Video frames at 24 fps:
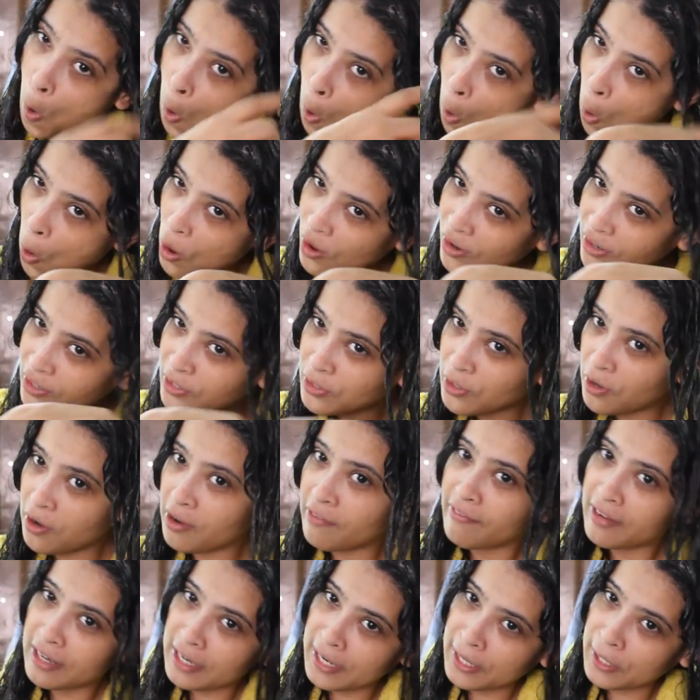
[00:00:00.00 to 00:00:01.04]
or
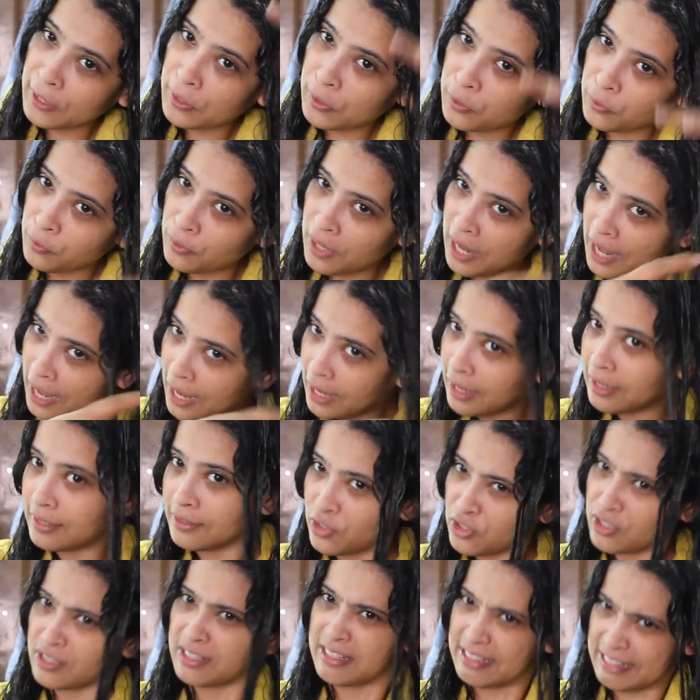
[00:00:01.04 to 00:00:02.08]
you're willing to like
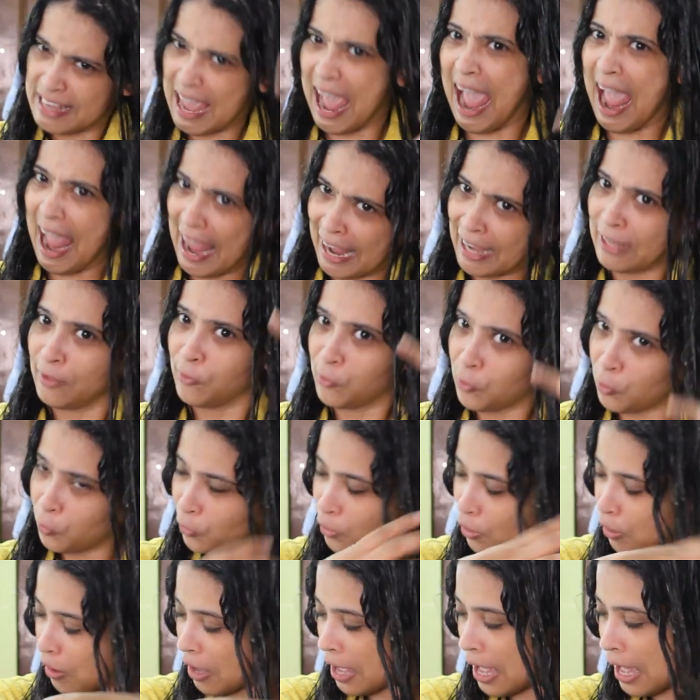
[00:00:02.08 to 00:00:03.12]
just yank
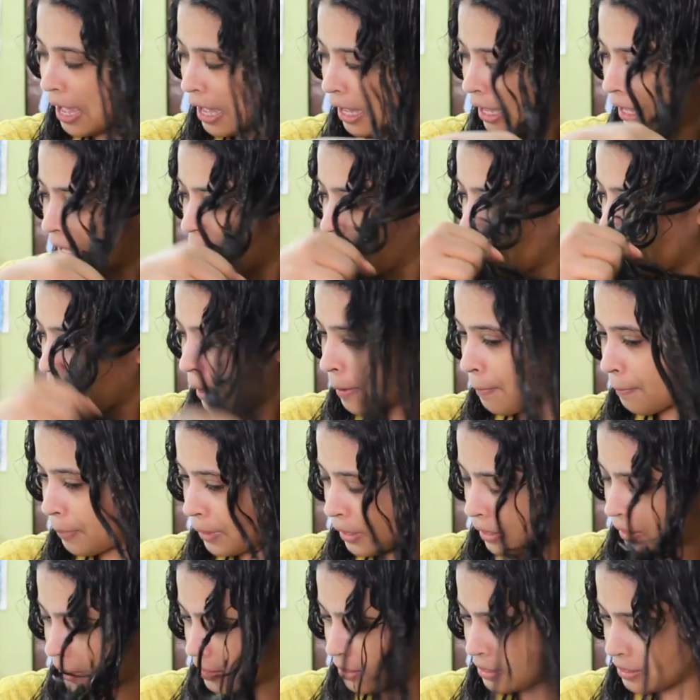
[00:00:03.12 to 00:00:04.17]
through your hair,
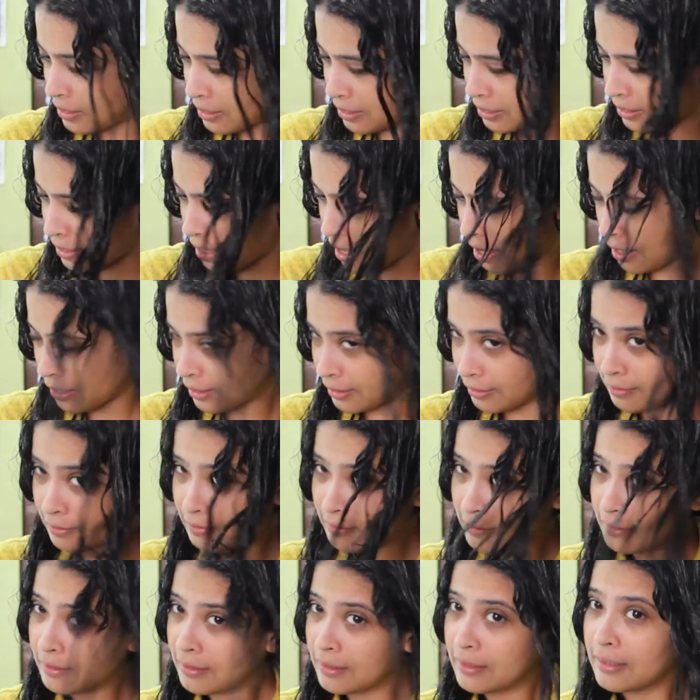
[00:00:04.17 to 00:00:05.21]
because
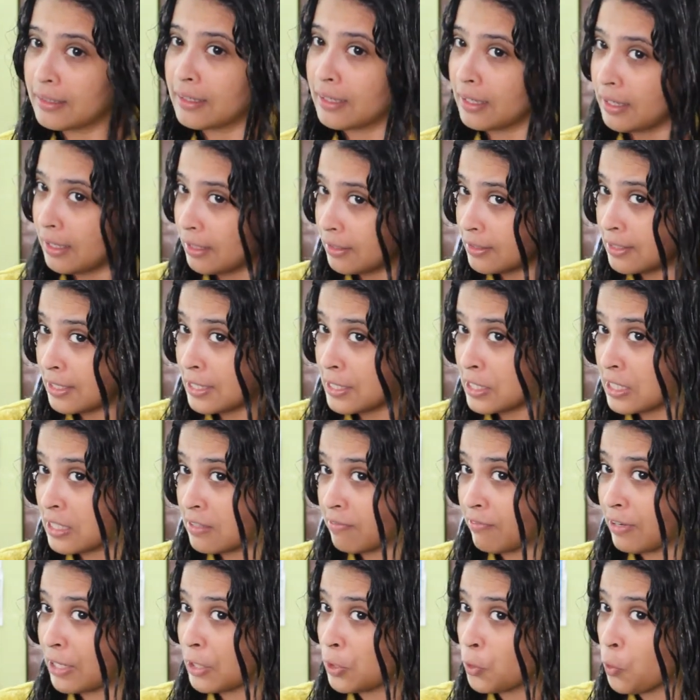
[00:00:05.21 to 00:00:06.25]

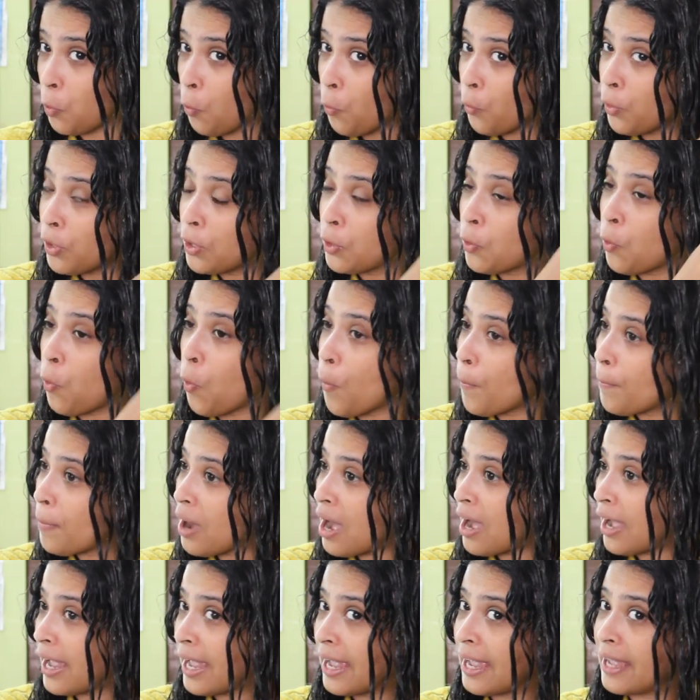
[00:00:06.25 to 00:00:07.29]
since we don't comb
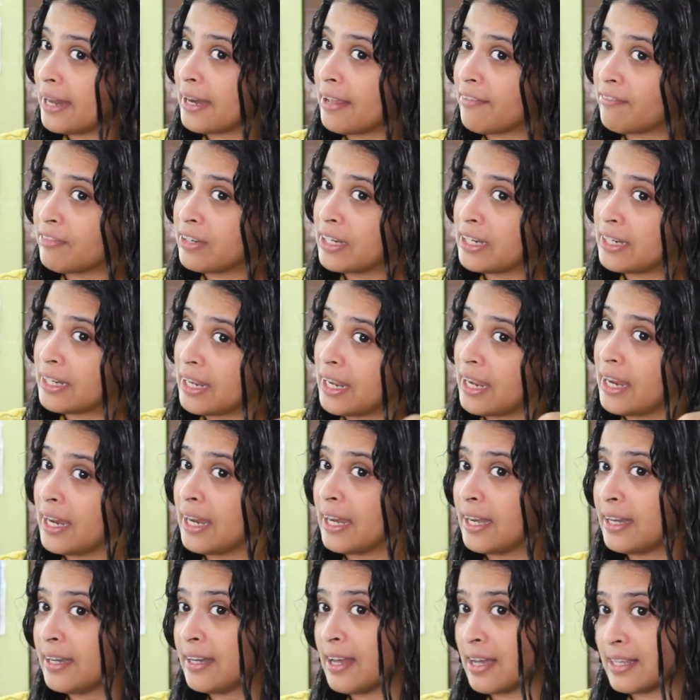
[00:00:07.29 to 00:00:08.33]
our hair every
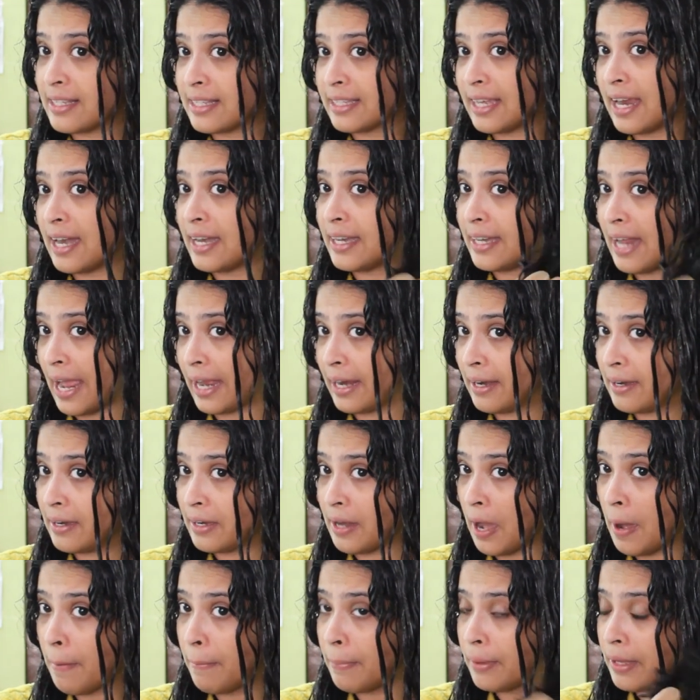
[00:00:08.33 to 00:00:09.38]
day, it does get
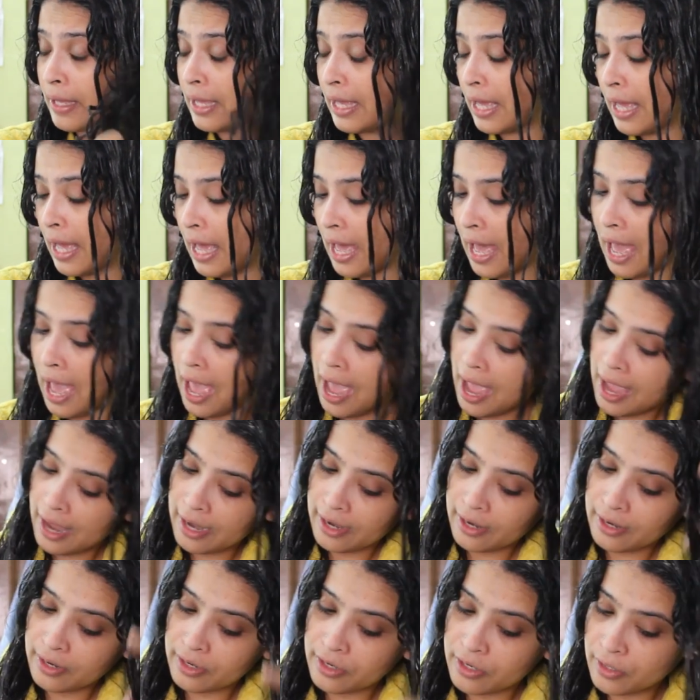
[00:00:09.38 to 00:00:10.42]
tangled up,
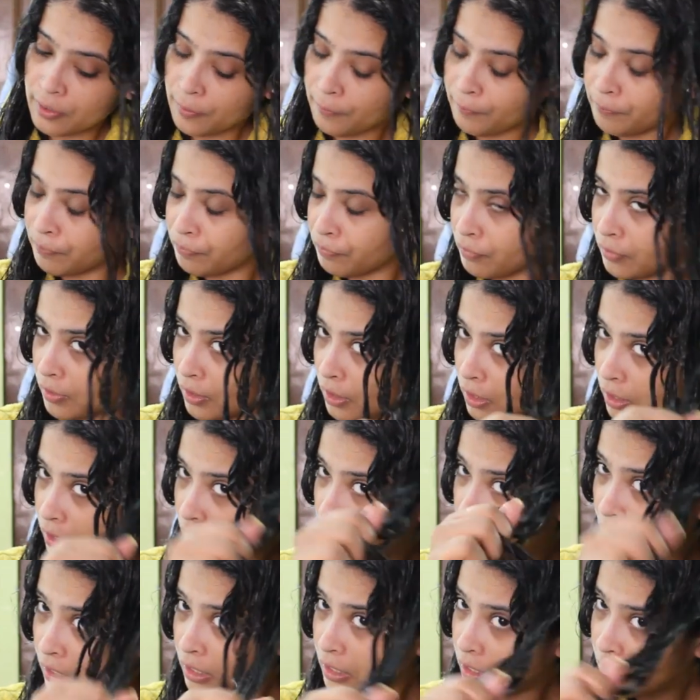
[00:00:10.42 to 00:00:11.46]
and
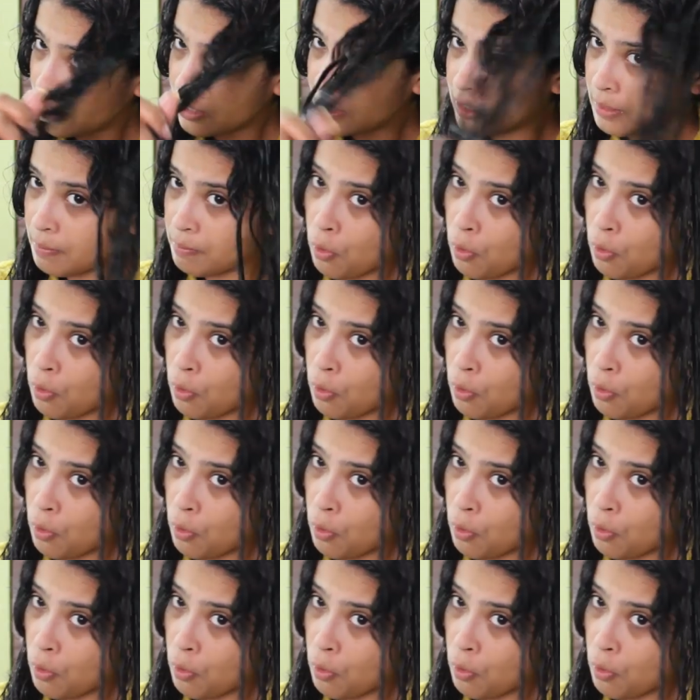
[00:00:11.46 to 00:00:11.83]
it's